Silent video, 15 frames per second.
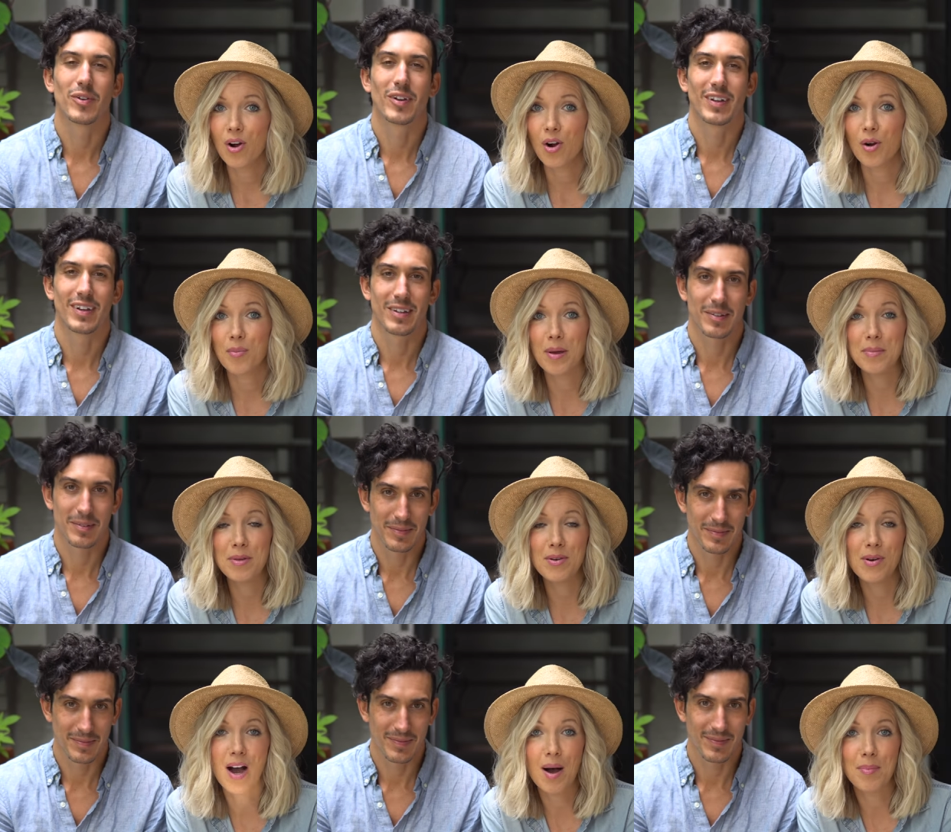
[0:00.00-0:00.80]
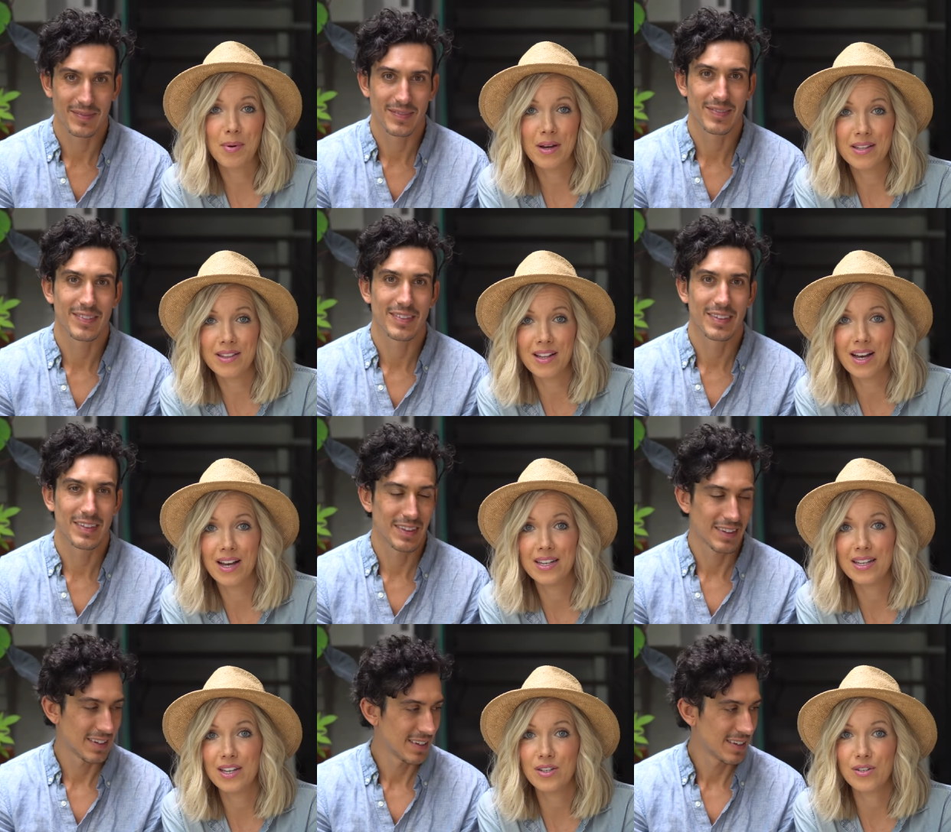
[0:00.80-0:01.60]
Speaker 1: Or maybe you hop
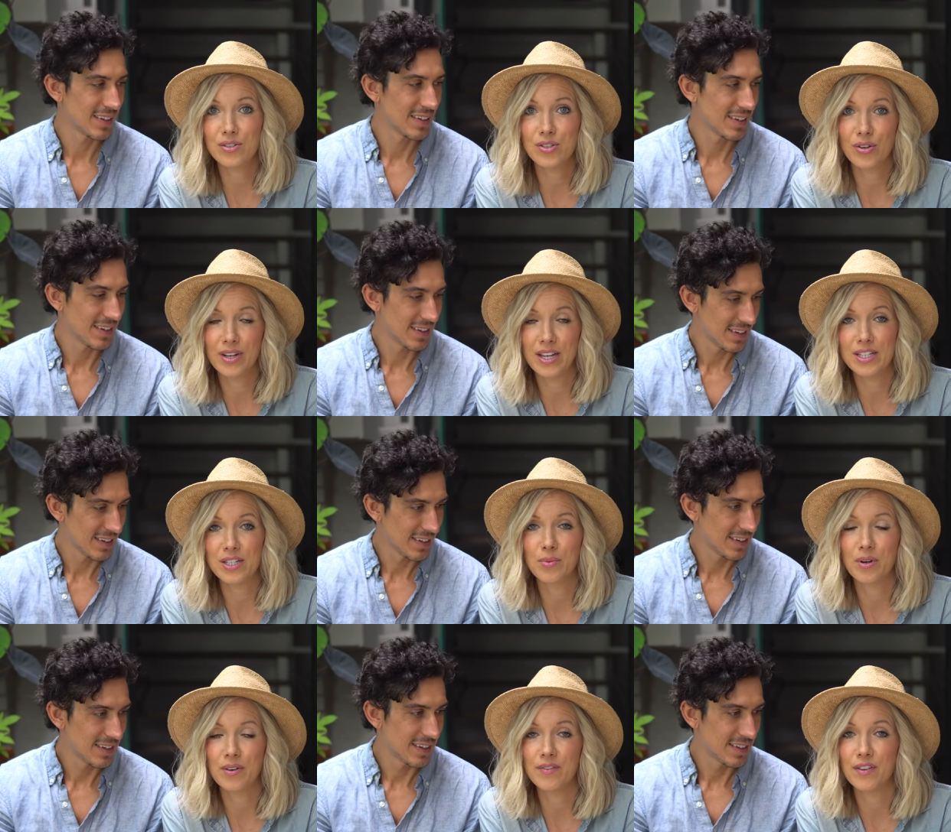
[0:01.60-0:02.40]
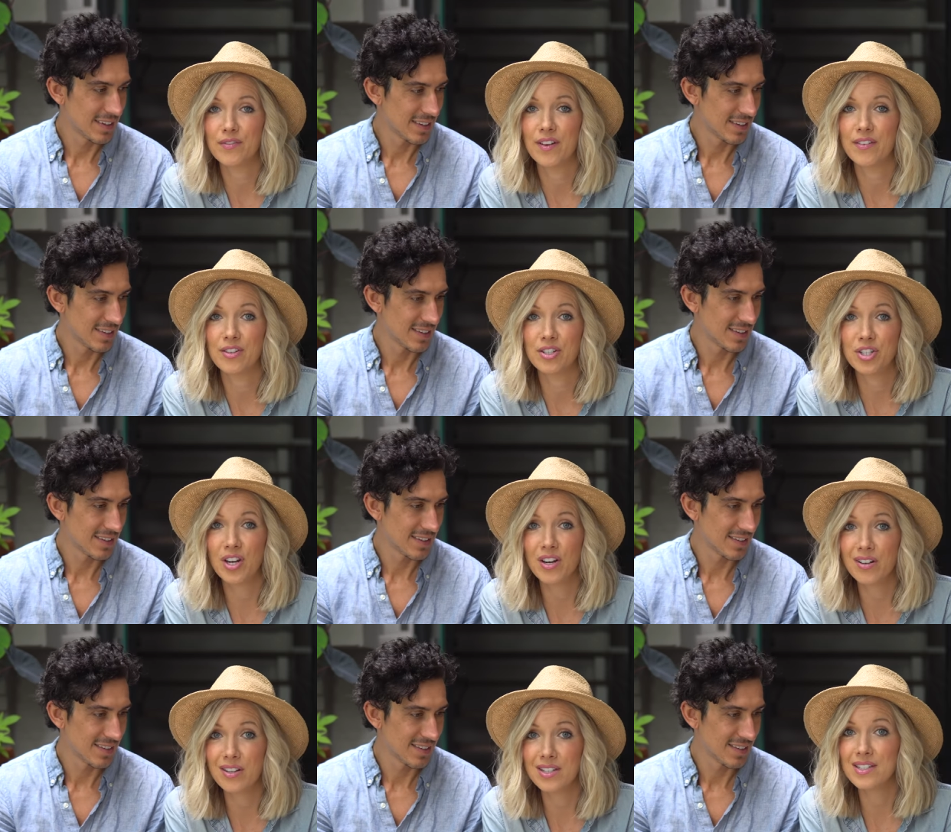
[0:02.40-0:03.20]
online and you donate to one of your favorite
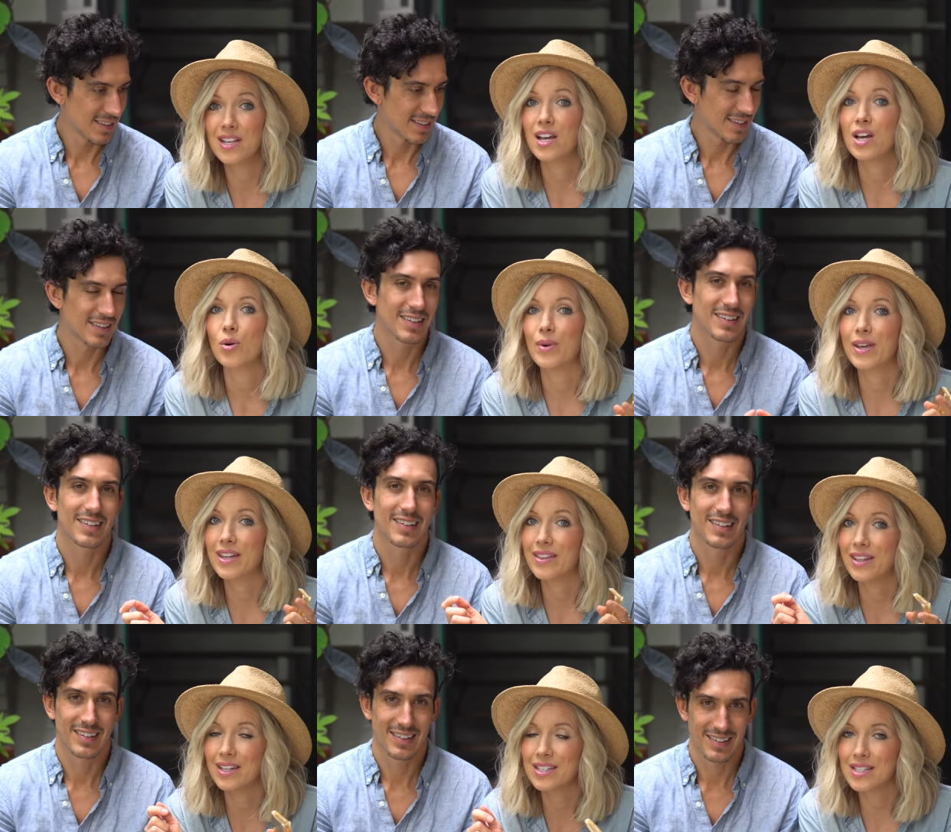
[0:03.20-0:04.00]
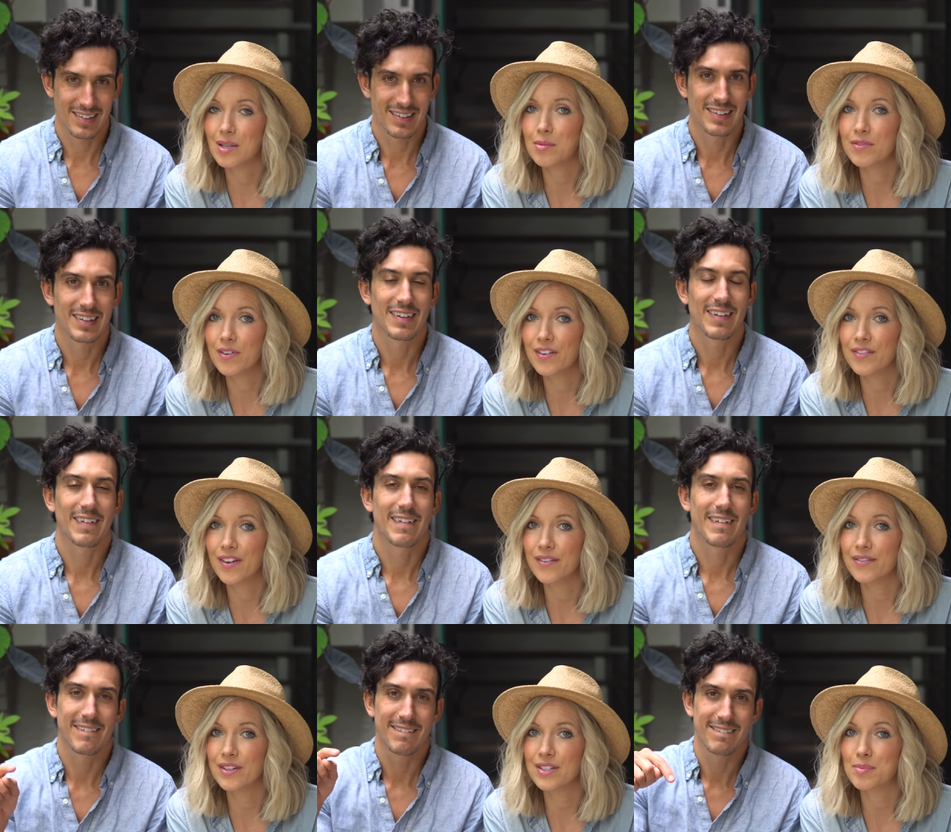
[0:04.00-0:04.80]
charities. We can link some of our
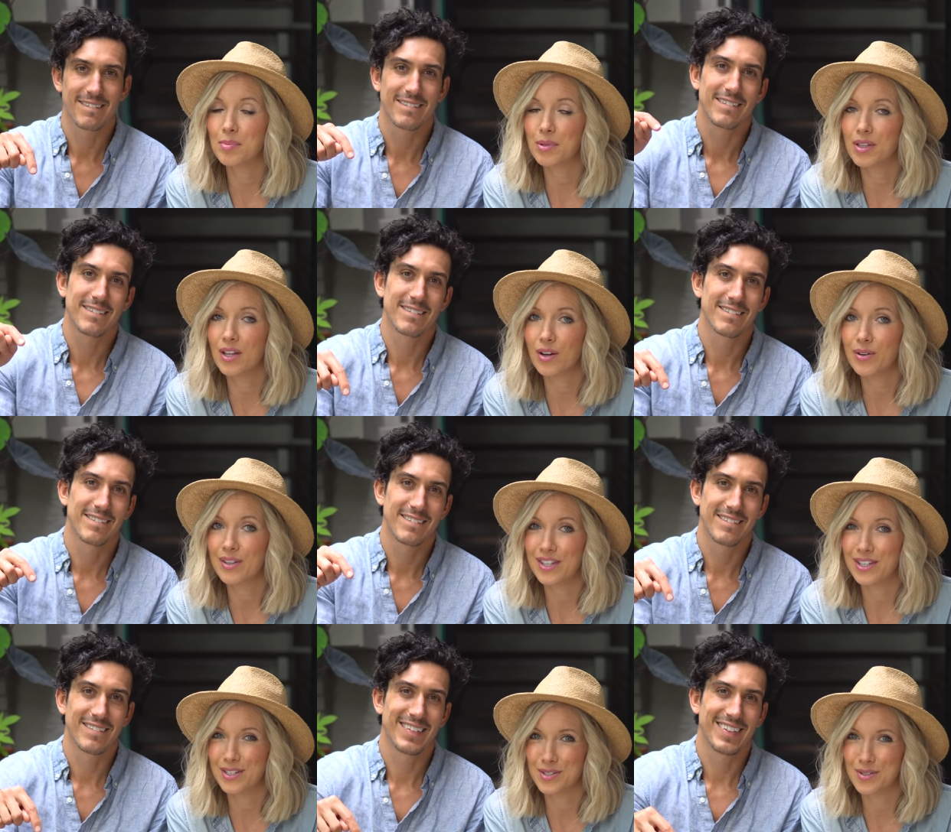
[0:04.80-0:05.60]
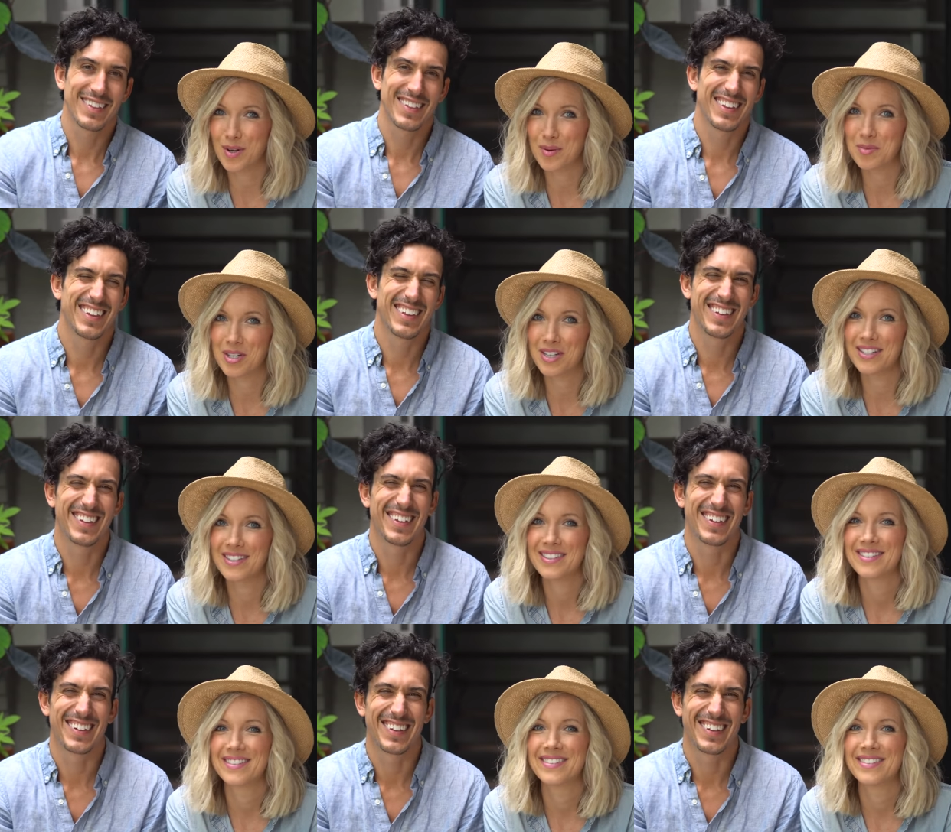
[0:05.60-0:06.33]
favorites below in the description.